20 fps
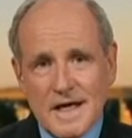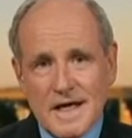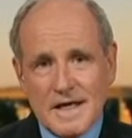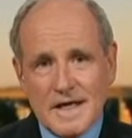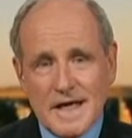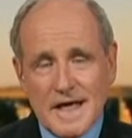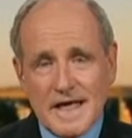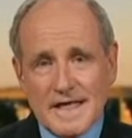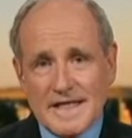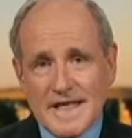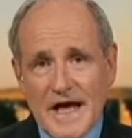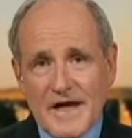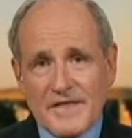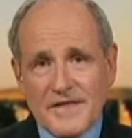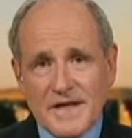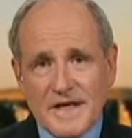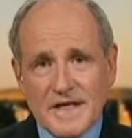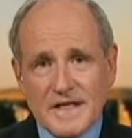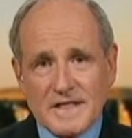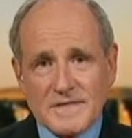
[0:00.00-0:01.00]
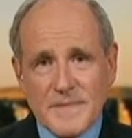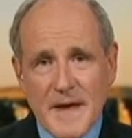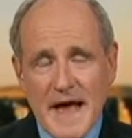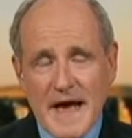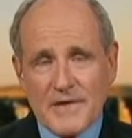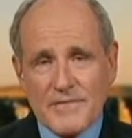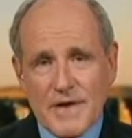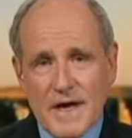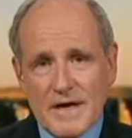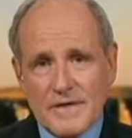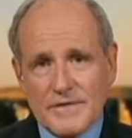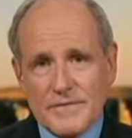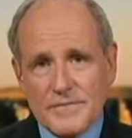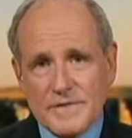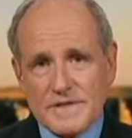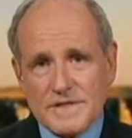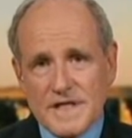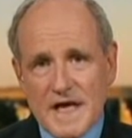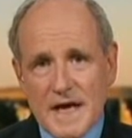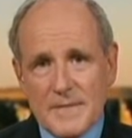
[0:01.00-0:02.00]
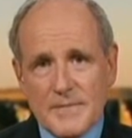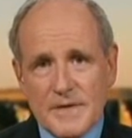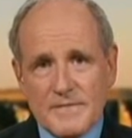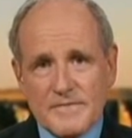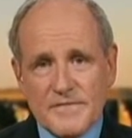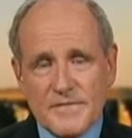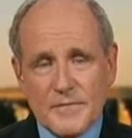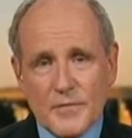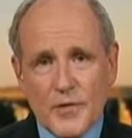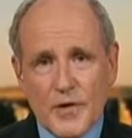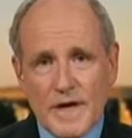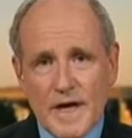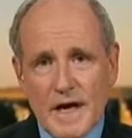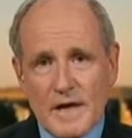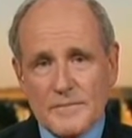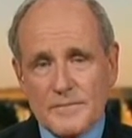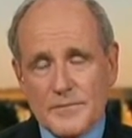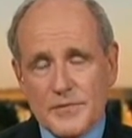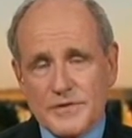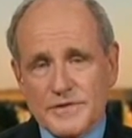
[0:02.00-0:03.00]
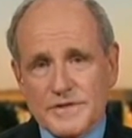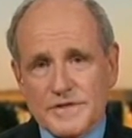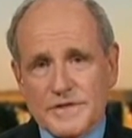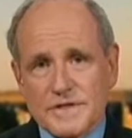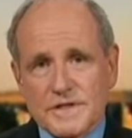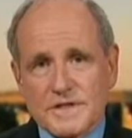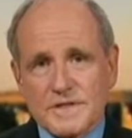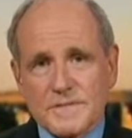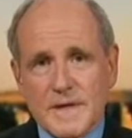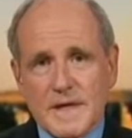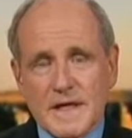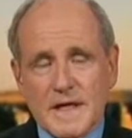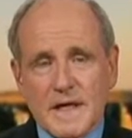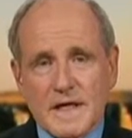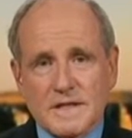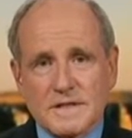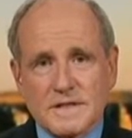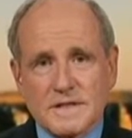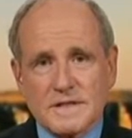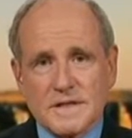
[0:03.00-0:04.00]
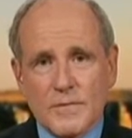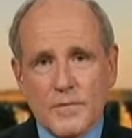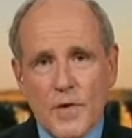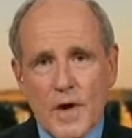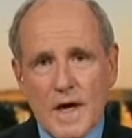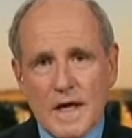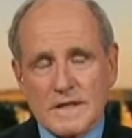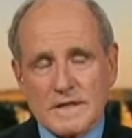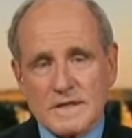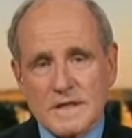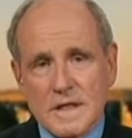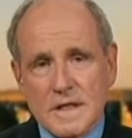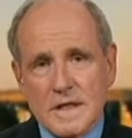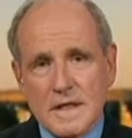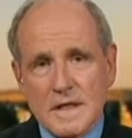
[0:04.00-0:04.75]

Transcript: He had nothing in his background that would stop him from going out and purchasing as many guns as he wants.